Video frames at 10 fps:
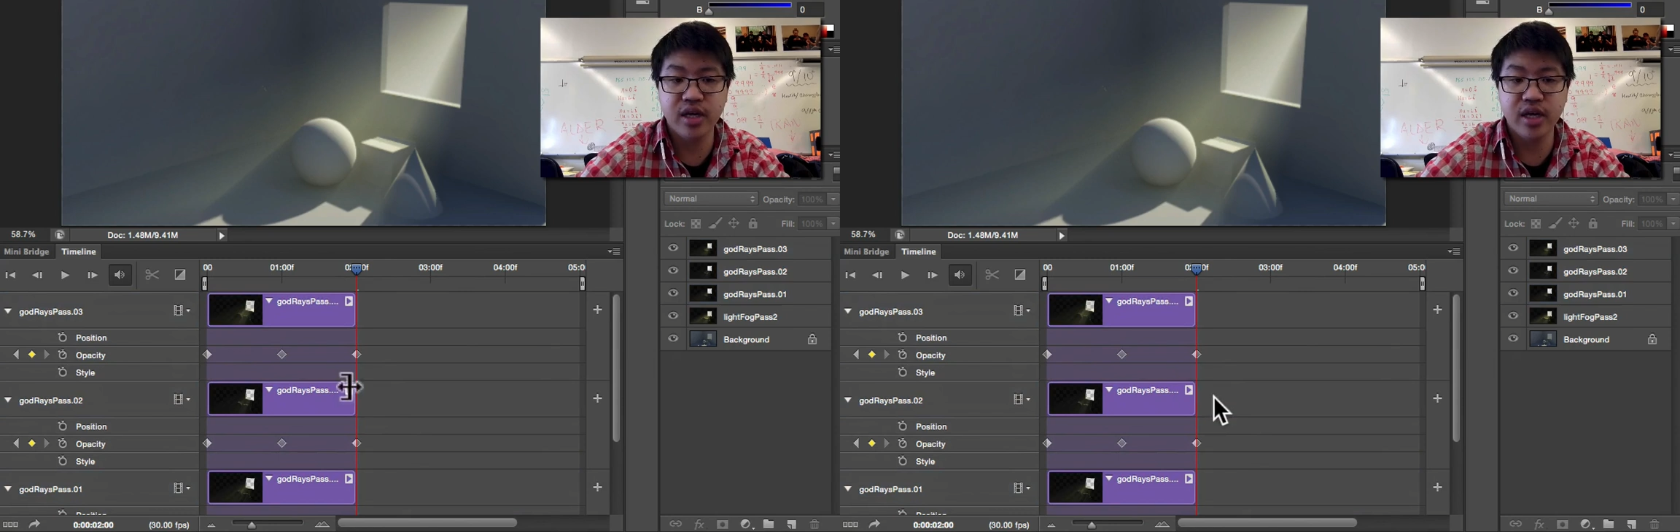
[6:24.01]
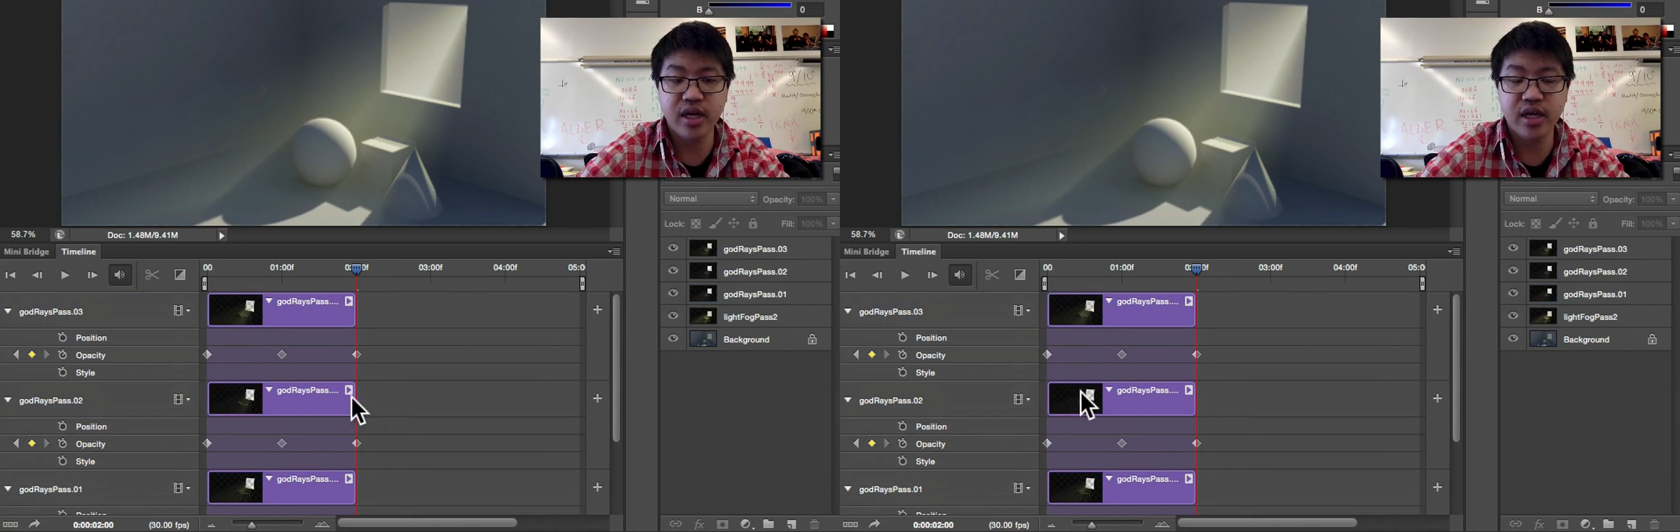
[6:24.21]

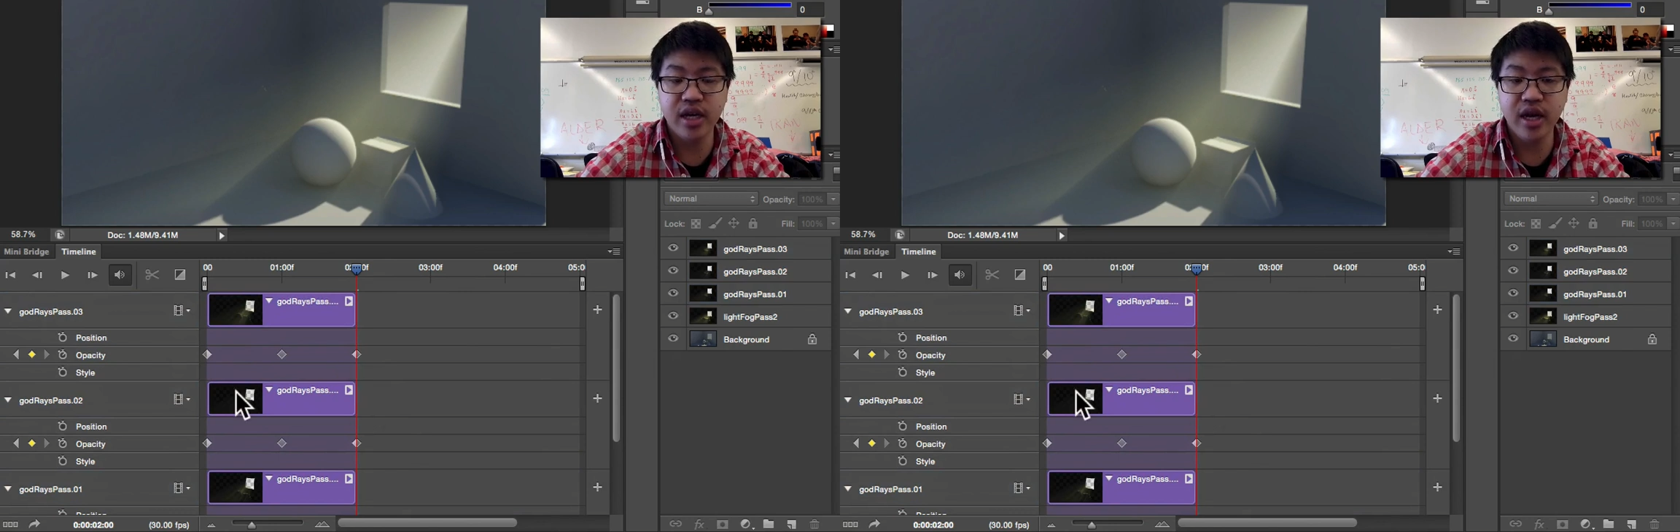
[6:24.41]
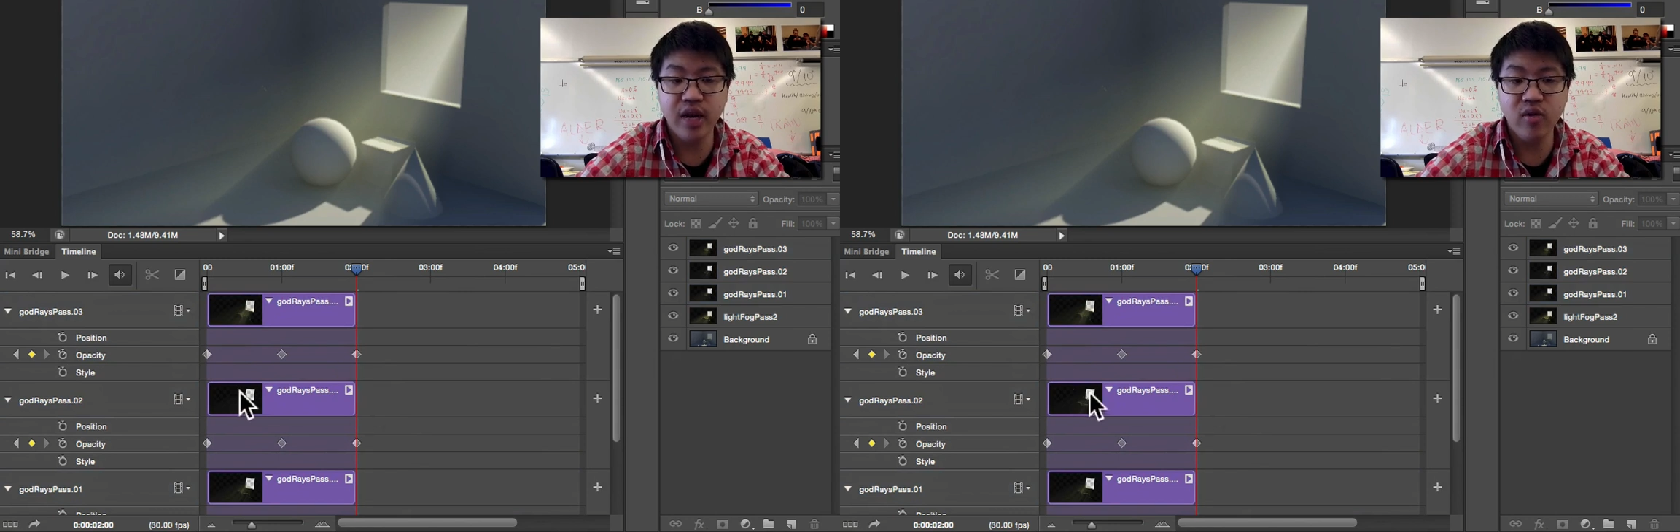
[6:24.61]

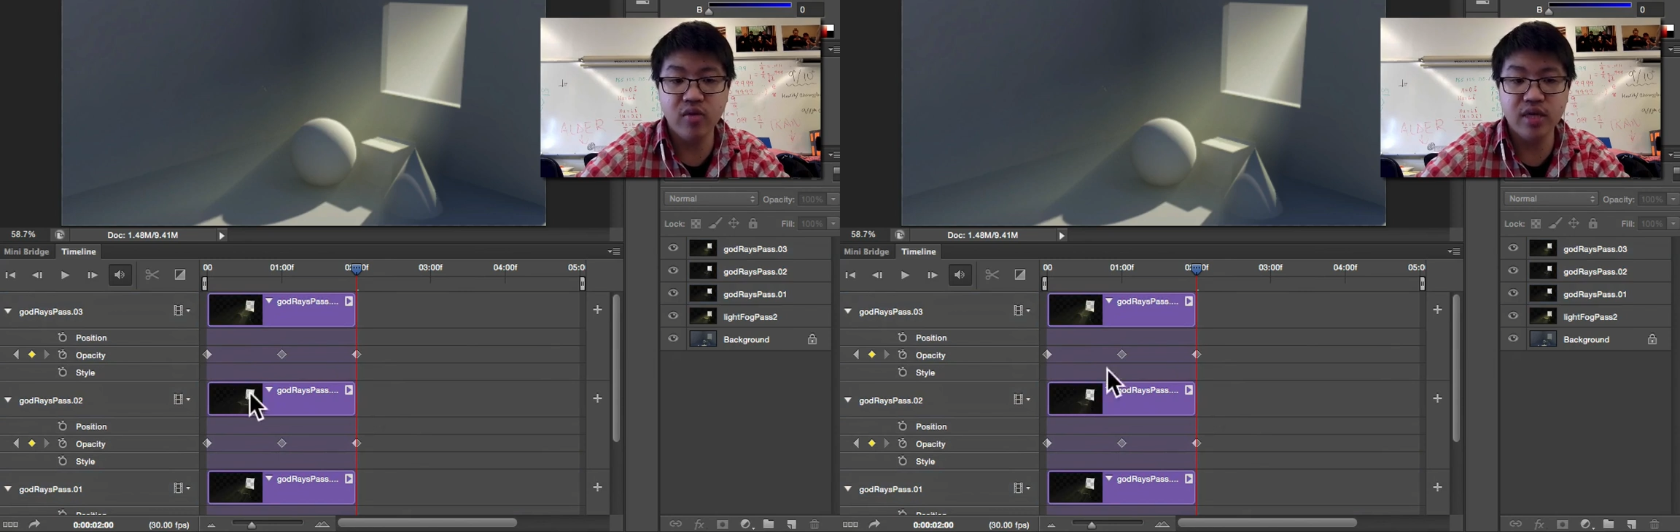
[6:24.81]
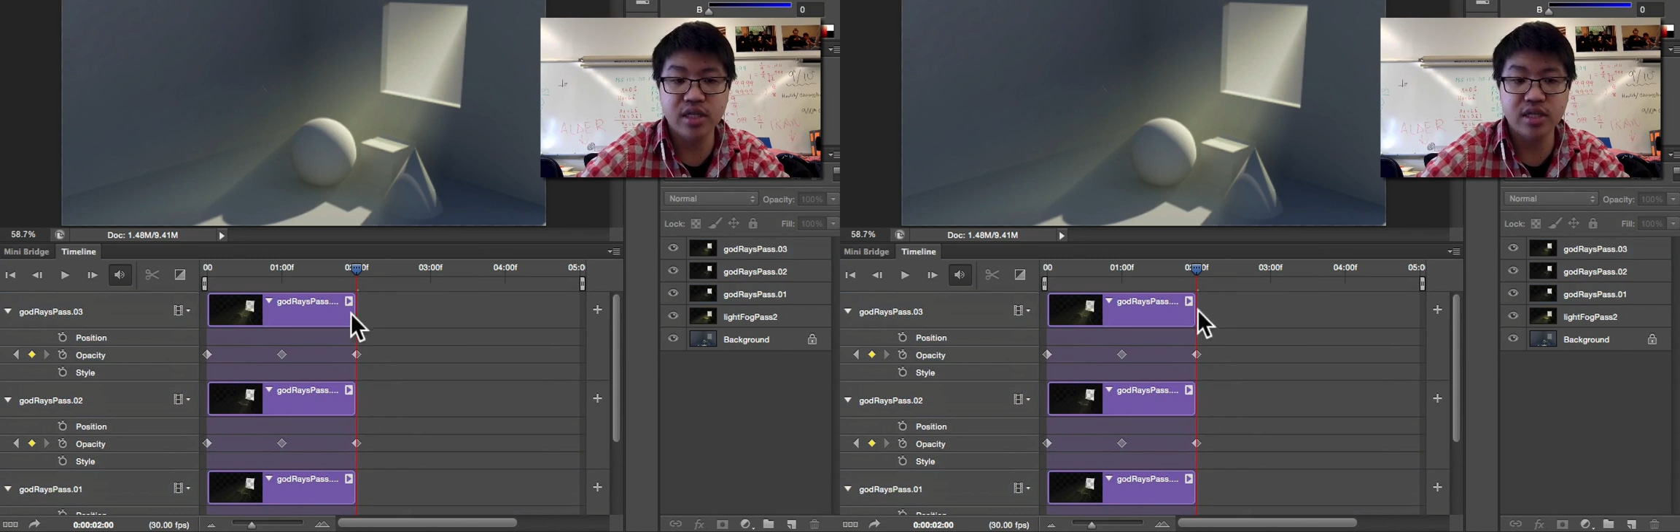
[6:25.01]
and now what
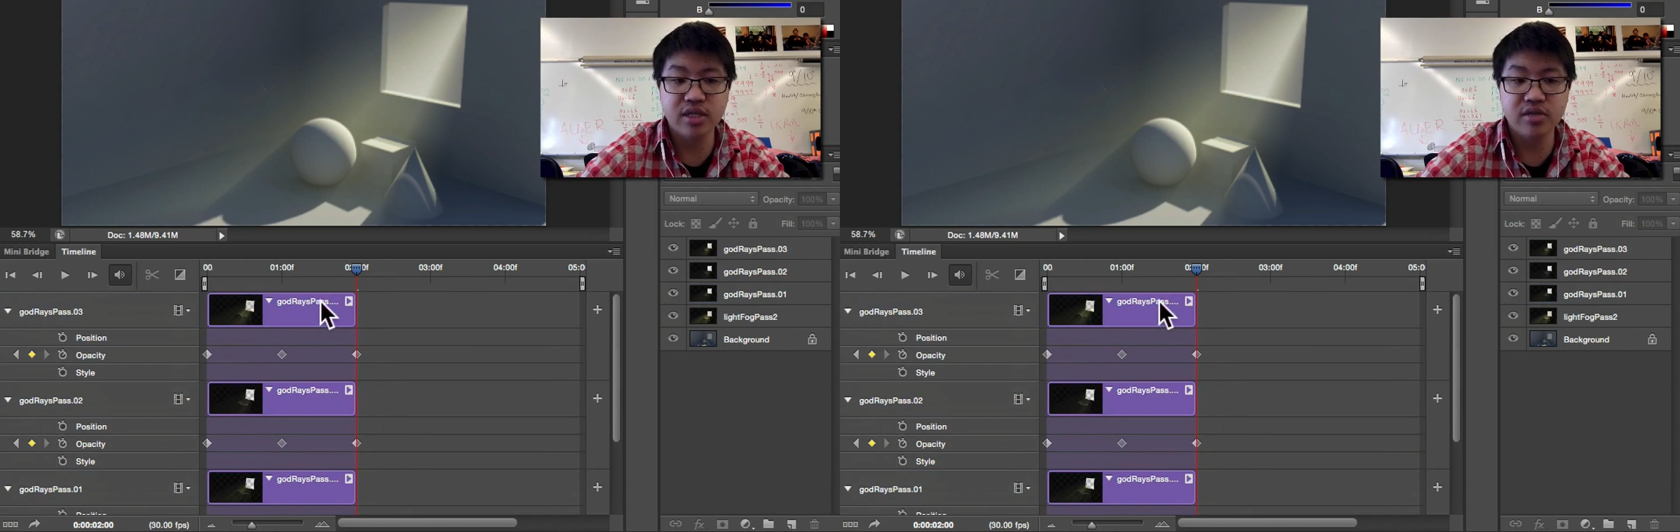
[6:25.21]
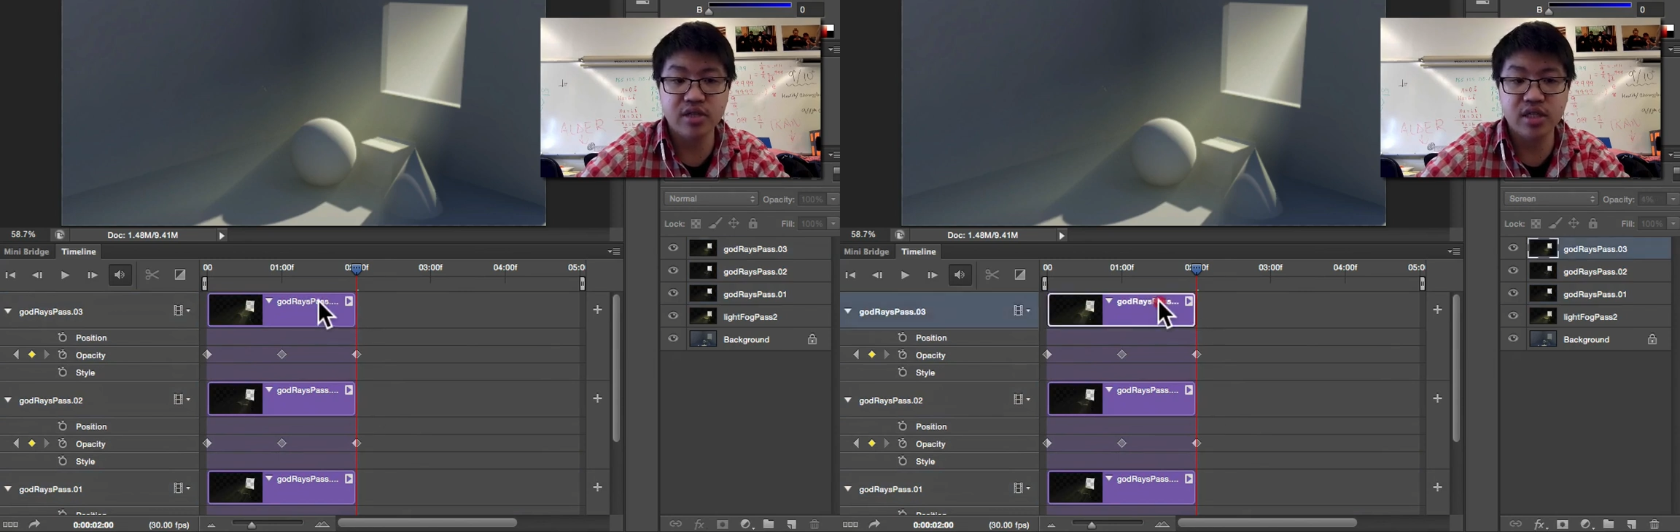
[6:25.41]
we need to
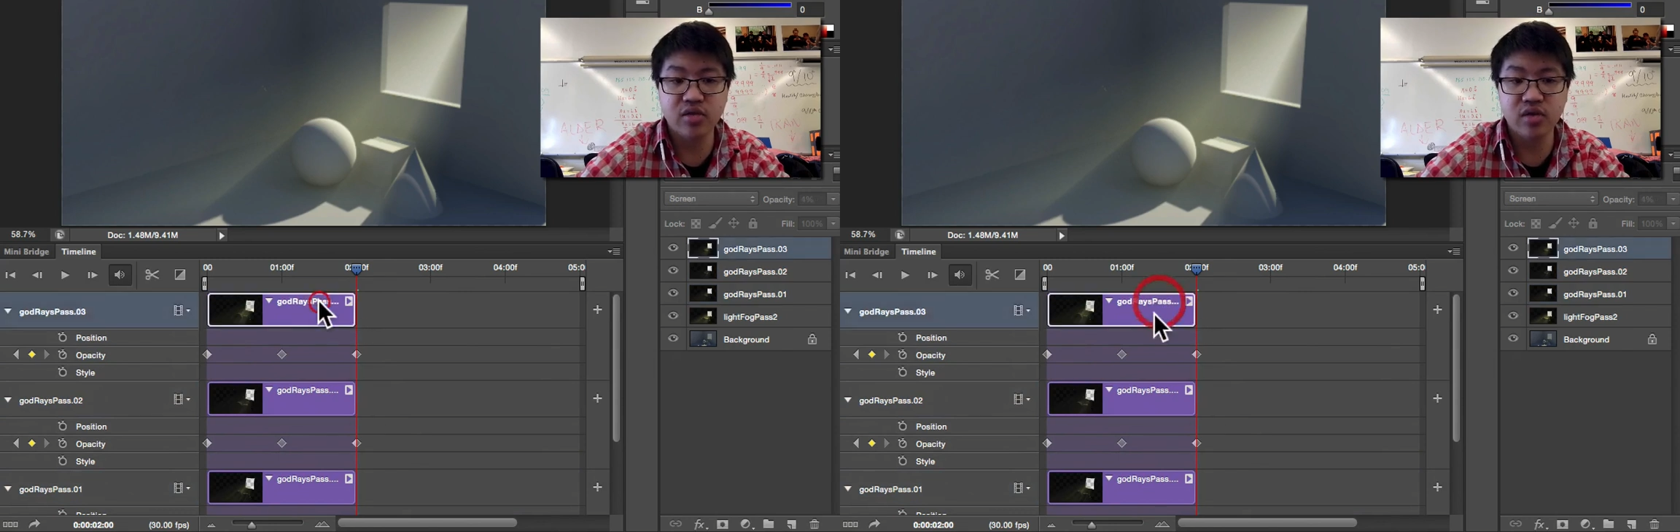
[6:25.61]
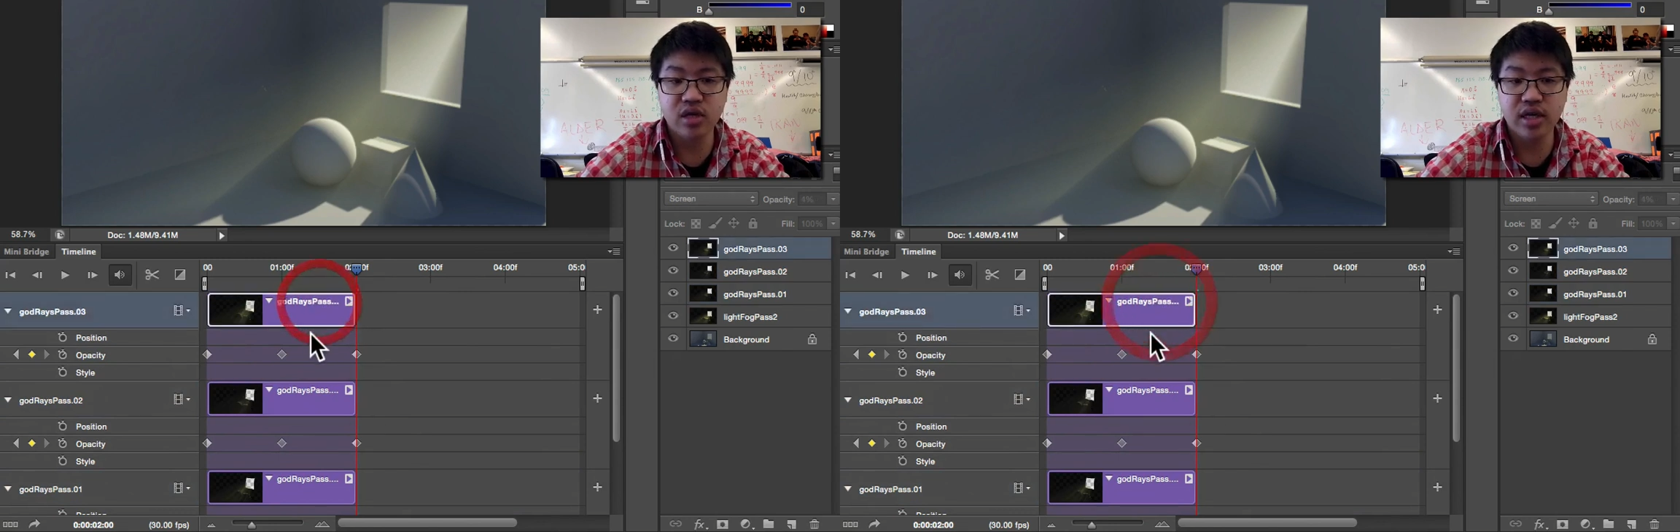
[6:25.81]
do is just
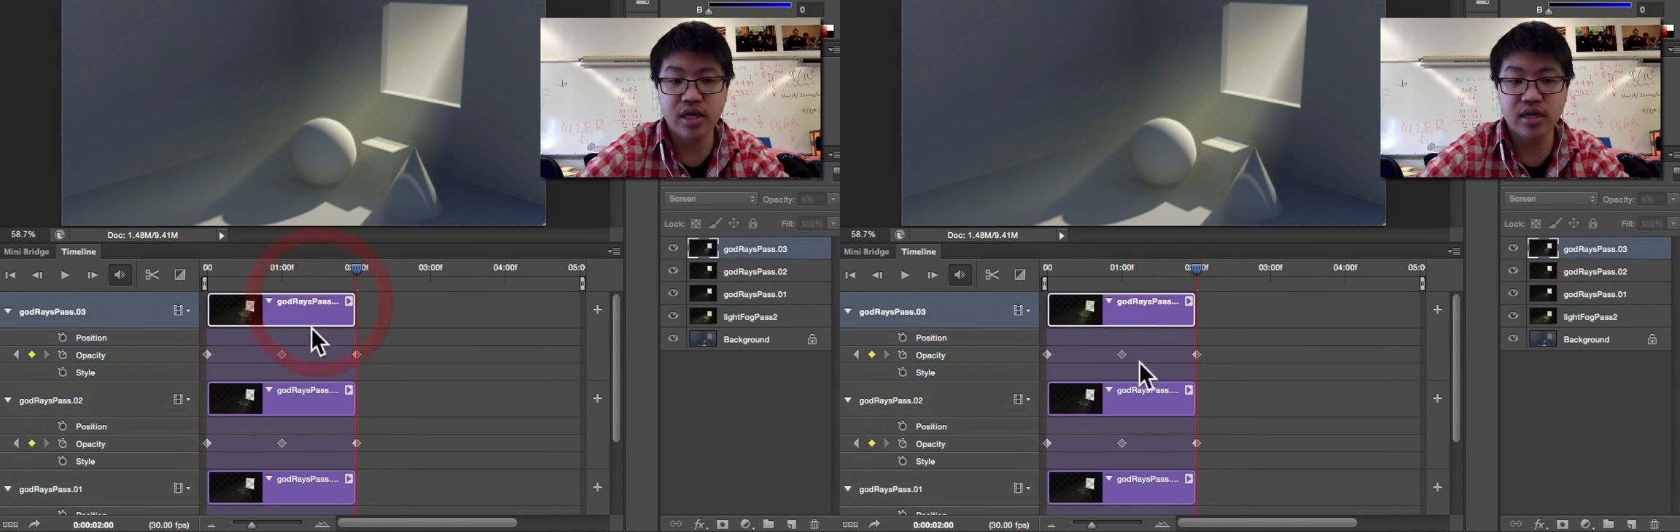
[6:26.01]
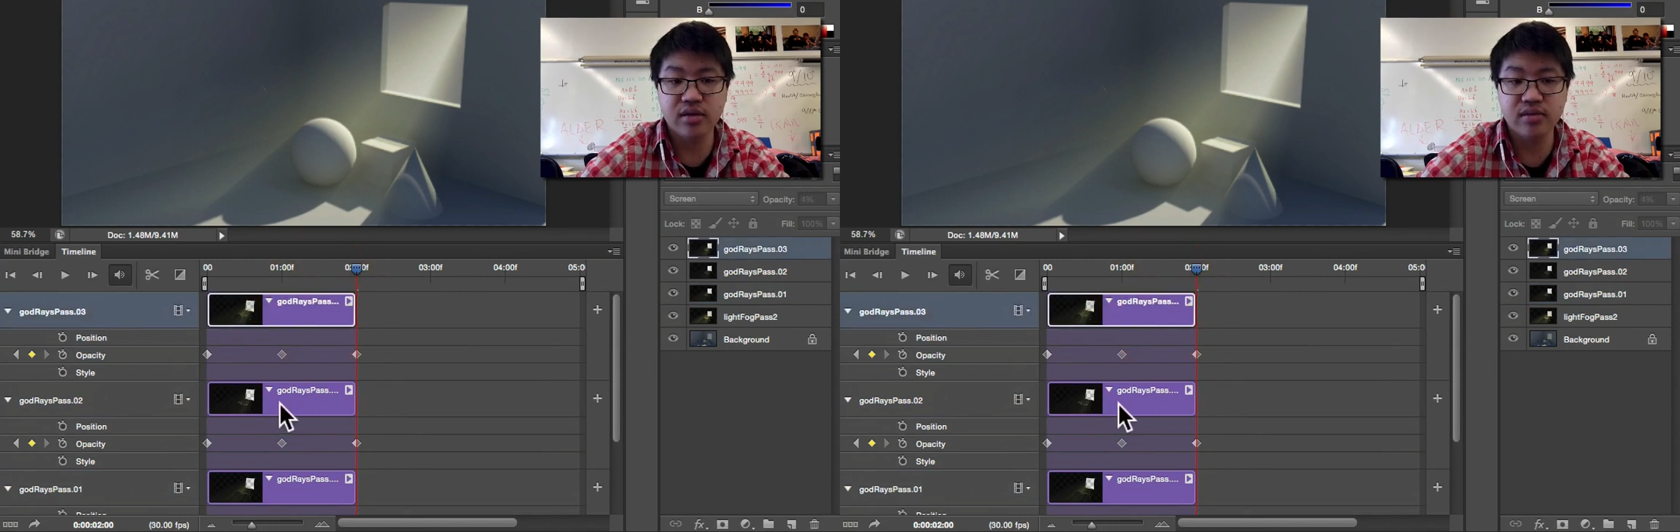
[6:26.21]
sort of like